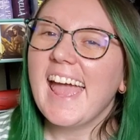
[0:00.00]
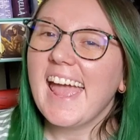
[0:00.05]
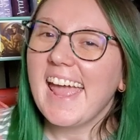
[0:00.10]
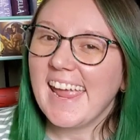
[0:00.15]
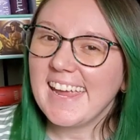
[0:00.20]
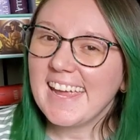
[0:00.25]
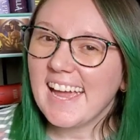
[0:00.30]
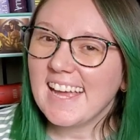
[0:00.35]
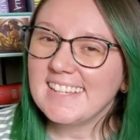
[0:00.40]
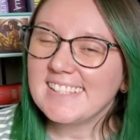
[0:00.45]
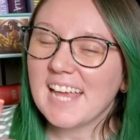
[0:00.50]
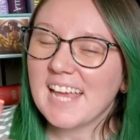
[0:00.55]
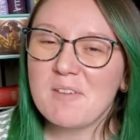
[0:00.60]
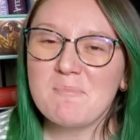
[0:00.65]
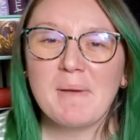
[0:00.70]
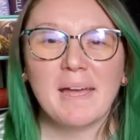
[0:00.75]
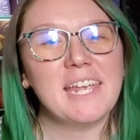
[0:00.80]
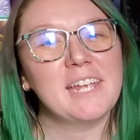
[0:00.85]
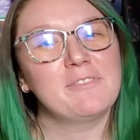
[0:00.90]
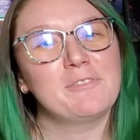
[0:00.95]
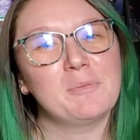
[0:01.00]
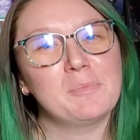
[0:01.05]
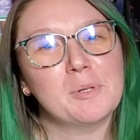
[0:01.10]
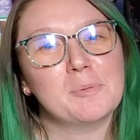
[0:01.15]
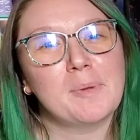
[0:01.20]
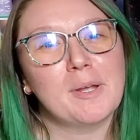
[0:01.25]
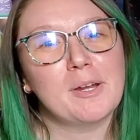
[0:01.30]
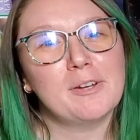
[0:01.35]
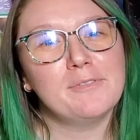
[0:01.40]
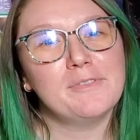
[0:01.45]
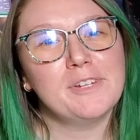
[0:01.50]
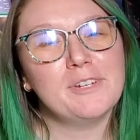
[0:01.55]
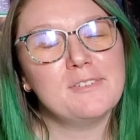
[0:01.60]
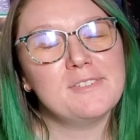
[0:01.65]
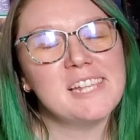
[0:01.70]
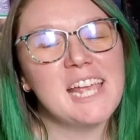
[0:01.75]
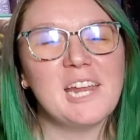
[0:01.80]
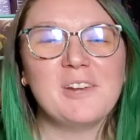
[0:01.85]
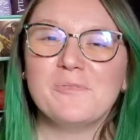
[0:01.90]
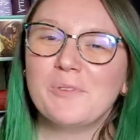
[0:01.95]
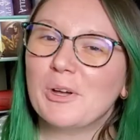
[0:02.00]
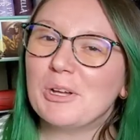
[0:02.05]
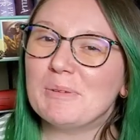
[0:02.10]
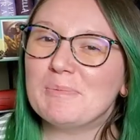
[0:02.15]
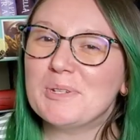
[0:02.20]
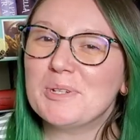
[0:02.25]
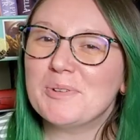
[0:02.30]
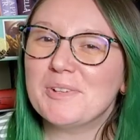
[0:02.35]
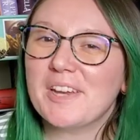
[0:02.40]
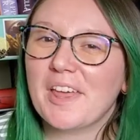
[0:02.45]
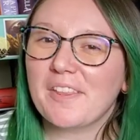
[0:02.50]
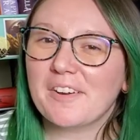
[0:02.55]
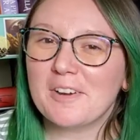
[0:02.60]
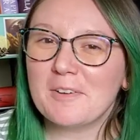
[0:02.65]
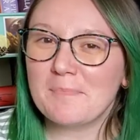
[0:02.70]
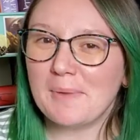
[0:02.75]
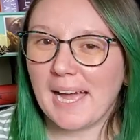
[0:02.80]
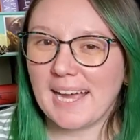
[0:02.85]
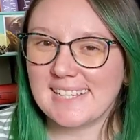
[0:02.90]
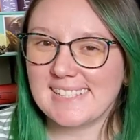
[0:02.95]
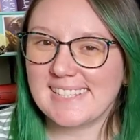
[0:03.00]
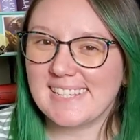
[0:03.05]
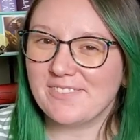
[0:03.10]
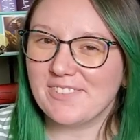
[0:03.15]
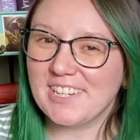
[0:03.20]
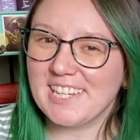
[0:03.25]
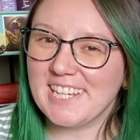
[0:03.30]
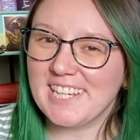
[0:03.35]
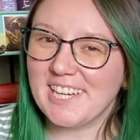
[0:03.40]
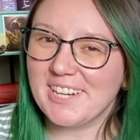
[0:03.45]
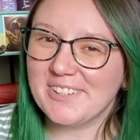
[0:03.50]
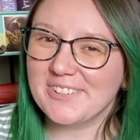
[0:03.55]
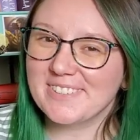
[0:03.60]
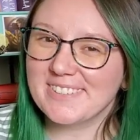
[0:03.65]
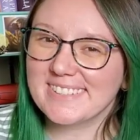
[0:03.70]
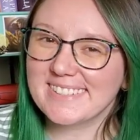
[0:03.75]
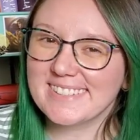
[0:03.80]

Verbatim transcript: Hey guys, I'm Becky from BookBite Reviews and welcome to another unboxing video.